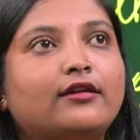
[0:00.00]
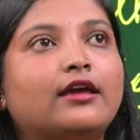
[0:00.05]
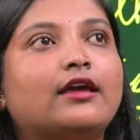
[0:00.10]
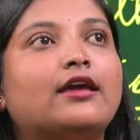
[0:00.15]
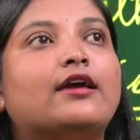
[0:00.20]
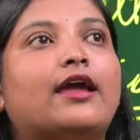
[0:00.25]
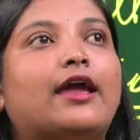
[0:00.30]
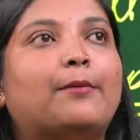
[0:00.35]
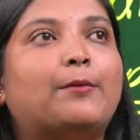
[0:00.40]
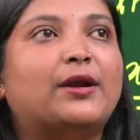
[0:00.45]

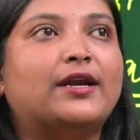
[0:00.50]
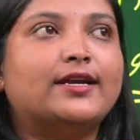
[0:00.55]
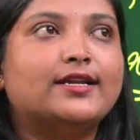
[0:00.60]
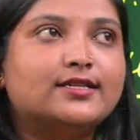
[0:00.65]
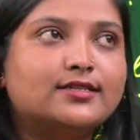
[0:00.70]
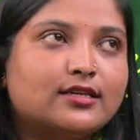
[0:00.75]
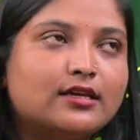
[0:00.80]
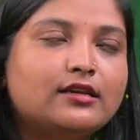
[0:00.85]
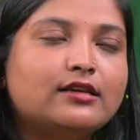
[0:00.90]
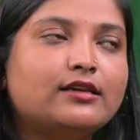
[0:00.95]
medicine
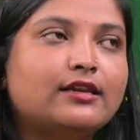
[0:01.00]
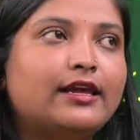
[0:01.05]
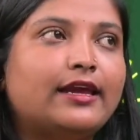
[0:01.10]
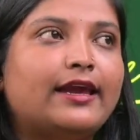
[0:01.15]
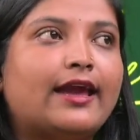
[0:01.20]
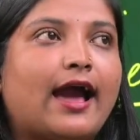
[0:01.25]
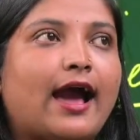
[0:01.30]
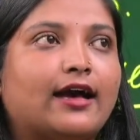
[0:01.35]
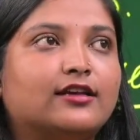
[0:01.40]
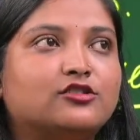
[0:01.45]
he
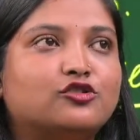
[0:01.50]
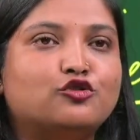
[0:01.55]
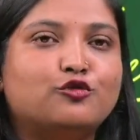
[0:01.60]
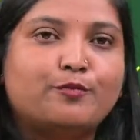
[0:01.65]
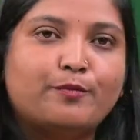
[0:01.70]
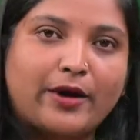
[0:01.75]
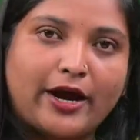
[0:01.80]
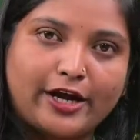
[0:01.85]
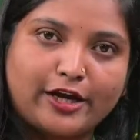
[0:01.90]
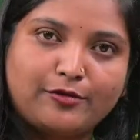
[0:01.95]
has to buy
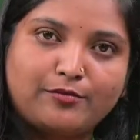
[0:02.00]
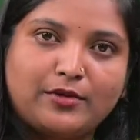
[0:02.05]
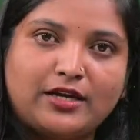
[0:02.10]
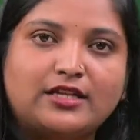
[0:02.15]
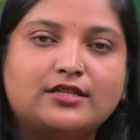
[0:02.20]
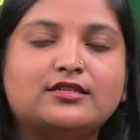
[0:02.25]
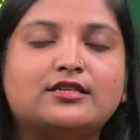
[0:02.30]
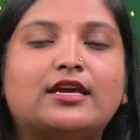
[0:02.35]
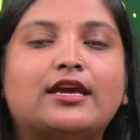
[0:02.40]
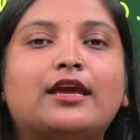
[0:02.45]
means
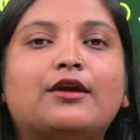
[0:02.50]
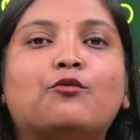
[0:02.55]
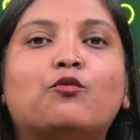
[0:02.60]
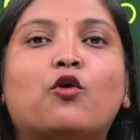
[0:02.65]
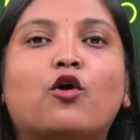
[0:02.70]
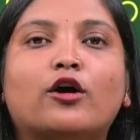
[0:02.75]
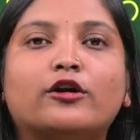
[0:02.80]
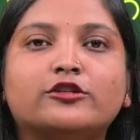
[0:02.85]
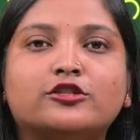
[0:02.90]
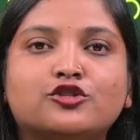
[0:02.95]
he wants
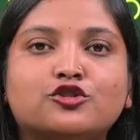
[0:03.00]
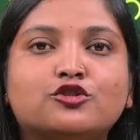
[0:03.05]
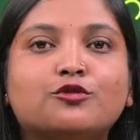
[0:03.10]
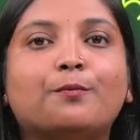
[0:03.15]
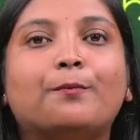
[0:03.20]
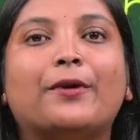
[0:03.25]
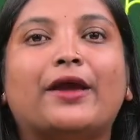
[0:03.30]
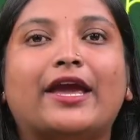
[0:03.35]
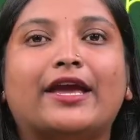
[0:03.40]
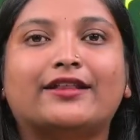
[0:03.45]
to pay
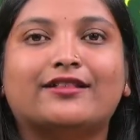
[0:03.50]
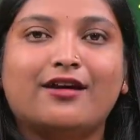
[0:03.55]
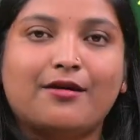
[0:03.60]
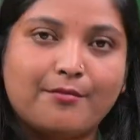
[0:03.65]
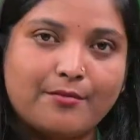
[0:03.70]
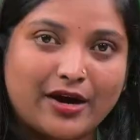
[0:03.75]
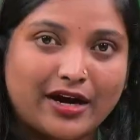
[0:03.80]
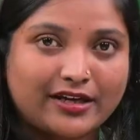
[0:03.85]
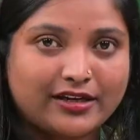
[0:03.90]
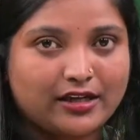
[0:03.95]
the
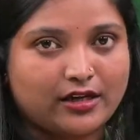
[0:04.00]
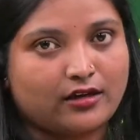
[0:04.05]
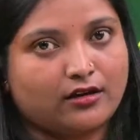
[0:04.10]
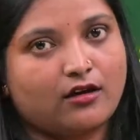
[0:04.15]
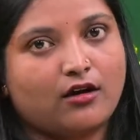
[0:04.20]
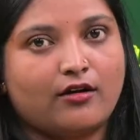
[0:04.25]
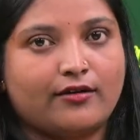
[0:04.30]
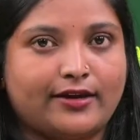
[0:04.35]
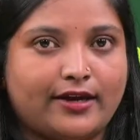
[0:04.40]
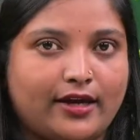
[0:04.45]
money,
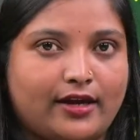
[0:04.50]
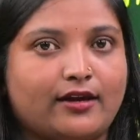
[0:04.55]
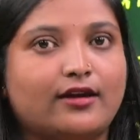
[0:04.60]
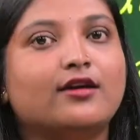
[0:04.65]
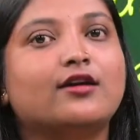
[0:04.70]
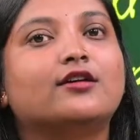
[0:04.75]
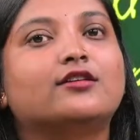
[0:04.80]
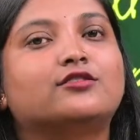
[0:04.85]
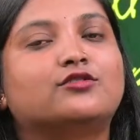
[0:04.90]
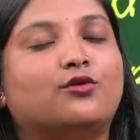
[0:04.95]
okay.
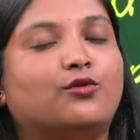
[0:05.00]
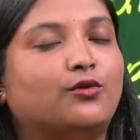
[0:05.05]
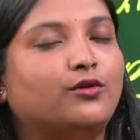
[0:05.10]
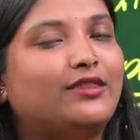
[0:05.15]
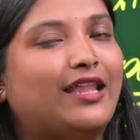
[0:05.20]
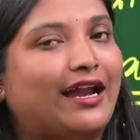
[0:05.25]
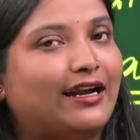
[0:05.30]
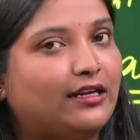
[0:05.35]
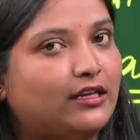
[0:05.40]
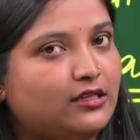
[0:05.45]
So, that
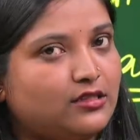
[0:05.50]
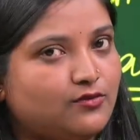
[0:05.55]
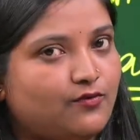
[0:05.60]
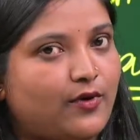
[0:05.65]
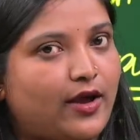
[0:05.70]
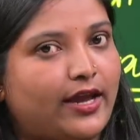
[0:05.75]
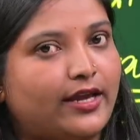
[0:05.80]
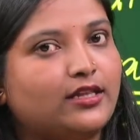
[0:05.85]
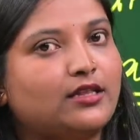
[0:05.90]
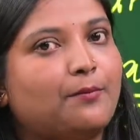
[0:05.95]
is why the
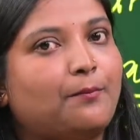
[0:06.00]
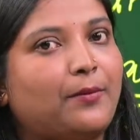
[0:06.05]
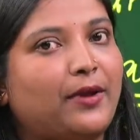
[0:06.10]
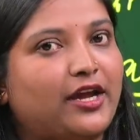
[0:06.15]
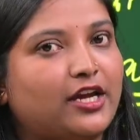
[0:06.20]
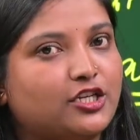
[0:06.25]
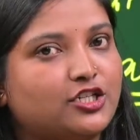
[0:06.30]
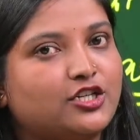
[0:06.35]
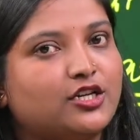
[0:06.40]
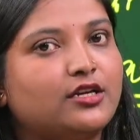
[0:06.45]

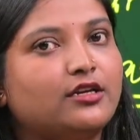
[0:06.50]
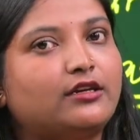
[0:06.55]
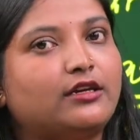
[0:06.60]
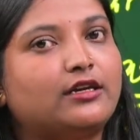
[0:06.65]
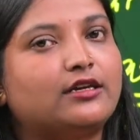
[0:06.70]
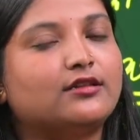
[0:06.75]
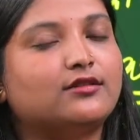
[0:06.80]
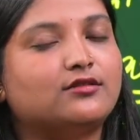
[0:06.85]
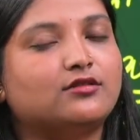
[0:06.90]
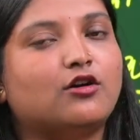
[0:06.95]
patient is
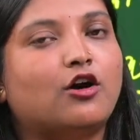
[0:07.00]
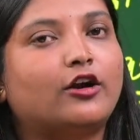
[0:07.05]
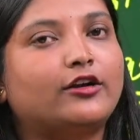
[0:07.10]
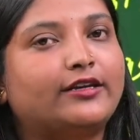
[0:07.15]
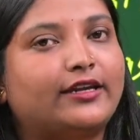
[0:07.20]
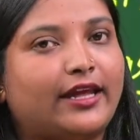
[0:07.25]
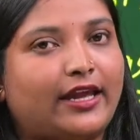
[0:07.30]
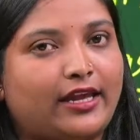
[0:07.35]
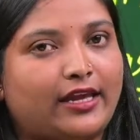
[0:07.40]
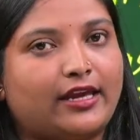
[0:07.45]
not
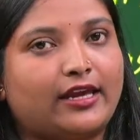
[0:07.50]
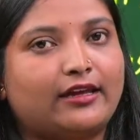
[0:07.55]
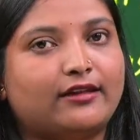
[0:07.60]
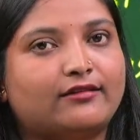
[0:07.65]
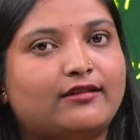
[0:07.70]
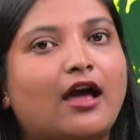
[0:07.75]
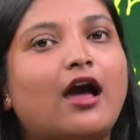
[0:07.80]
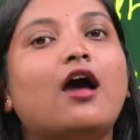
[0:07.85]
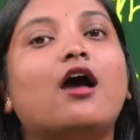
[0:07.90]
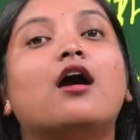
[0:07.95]
taking the
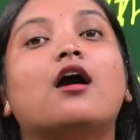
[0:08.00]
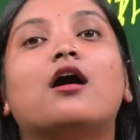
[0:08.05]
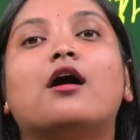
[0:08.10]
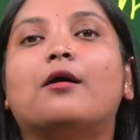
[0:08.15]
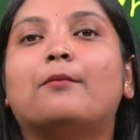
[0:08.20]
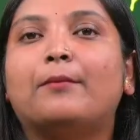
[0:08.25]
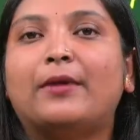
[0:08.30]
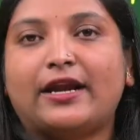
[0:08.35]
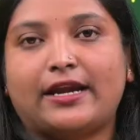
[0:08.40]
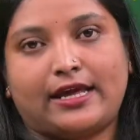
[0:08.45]

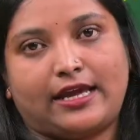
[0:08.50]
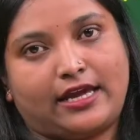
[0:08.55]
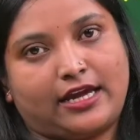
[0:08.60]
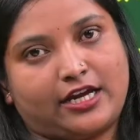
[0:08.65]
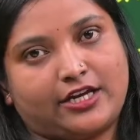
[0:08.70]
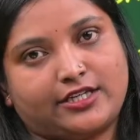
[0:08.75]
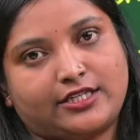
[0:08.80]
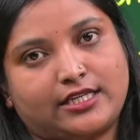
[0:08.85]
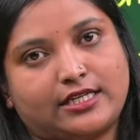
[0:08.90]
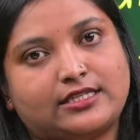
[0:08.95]

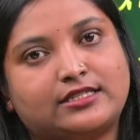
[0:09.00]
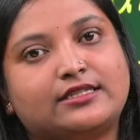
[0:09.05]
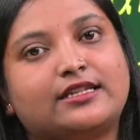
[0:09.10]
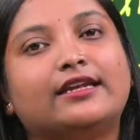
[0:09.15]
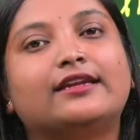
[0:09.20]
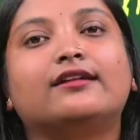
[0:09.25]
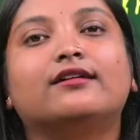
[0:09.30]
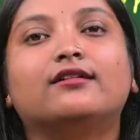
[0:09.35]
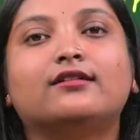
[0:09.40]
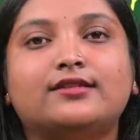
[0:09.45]
medications. The nurse
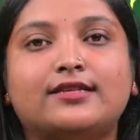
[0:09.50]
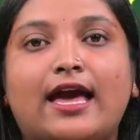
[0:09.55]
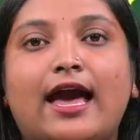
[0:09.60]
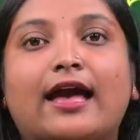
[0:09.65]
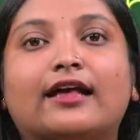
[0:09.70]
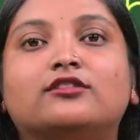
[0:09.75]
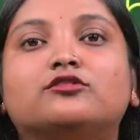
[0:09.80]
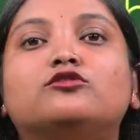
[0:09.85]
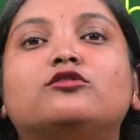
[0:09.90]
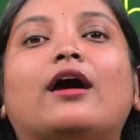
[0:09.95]
has
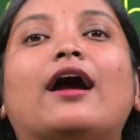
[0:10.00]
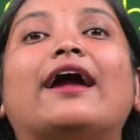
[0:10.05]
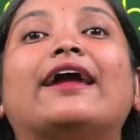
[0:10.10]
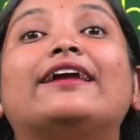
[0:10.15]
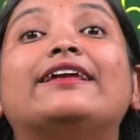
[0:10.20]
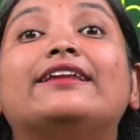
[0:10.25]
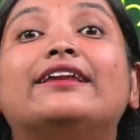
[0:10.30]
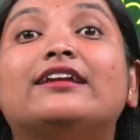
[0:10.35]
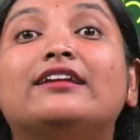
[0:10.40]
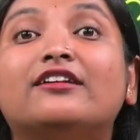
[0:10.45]
to
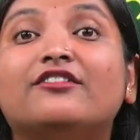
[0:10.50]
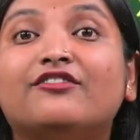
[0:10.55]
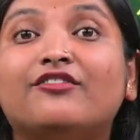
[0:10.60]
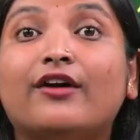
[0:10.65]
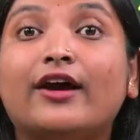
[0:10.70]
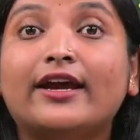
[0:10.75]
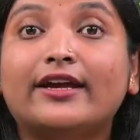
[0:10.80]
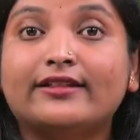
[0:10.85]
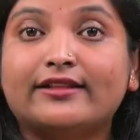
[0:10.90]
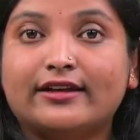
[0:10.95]
identify
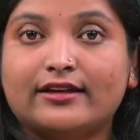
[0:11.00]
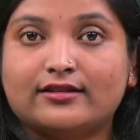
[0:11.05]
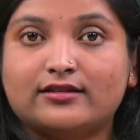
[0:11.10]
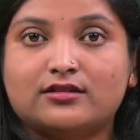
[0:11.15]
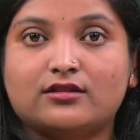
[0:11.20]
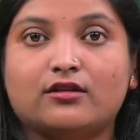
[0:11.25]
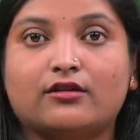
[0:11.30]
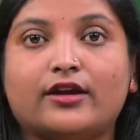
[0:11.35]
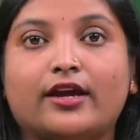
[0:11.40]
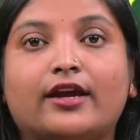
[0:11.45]
this,
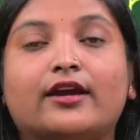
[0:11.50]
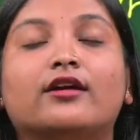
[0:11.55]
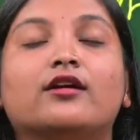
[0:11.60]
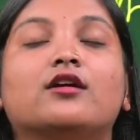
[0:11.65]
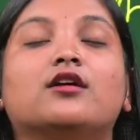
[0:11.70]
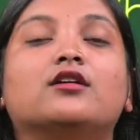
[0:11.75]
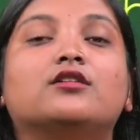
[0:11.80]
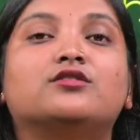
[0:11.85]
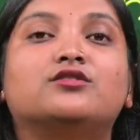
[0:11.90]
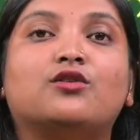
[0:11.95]
okay.
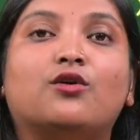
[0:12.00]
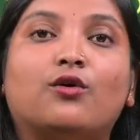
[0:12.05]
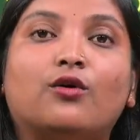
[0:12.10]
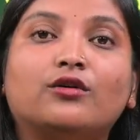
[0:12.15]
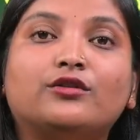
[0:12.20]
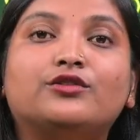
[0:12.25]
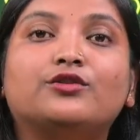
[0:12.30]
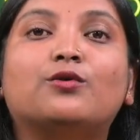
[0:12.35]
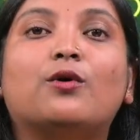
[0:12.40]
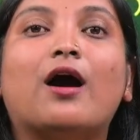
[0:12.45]
So, through
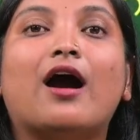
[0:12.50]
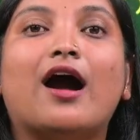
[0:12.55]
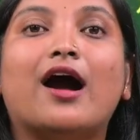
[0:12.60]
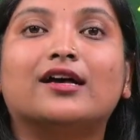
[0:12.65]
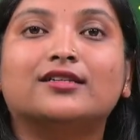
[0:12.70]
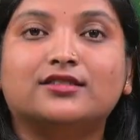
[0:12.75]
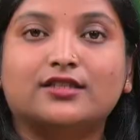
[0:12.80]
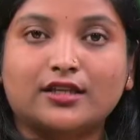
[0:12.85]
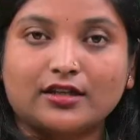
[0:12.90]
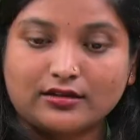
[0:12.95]
asking
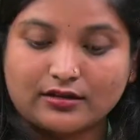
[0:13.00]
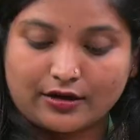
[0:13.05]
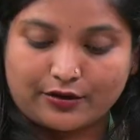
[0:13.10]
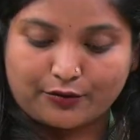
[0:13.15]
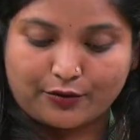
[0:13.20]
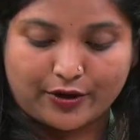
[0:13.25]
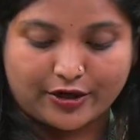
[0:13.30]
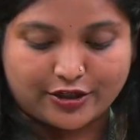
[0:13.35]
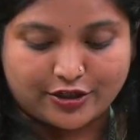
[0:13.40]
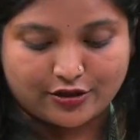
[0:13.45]
the
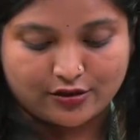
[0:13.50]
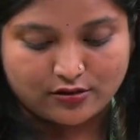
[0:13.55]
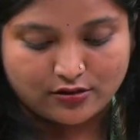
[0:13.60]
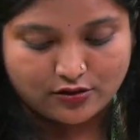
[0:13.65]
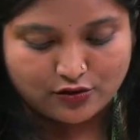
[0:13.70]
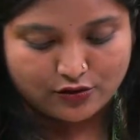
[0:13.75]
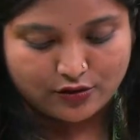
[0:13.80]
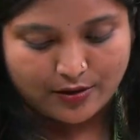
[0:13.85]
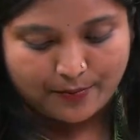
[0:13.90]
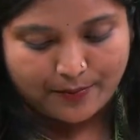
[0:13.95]
questions to the
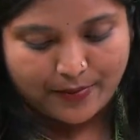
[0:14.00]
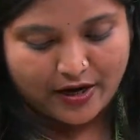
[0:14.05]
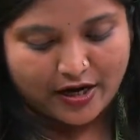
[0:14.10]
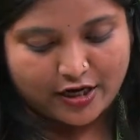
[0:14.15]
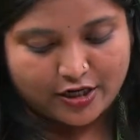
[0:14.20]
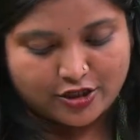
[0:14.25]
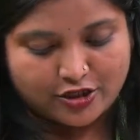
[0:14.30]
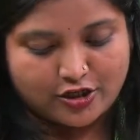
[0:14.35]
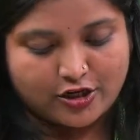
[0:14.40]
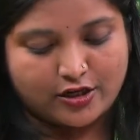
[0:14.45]

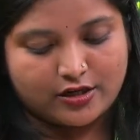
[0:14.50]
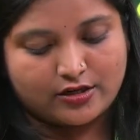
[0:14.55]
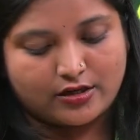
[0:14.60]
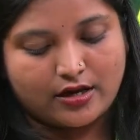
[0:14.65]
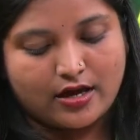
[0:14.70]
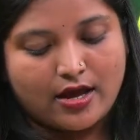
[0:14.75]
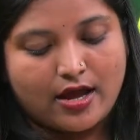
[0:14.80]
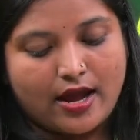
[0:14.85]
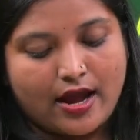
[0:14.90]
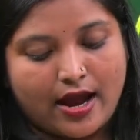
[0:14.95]
patient,
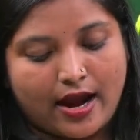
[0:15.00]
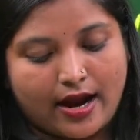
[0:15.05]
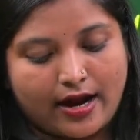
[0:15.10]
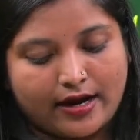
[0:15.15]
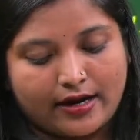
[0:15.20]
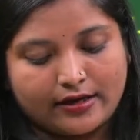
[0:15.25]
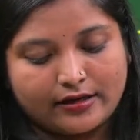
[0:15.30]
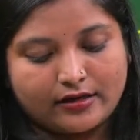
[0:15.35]
and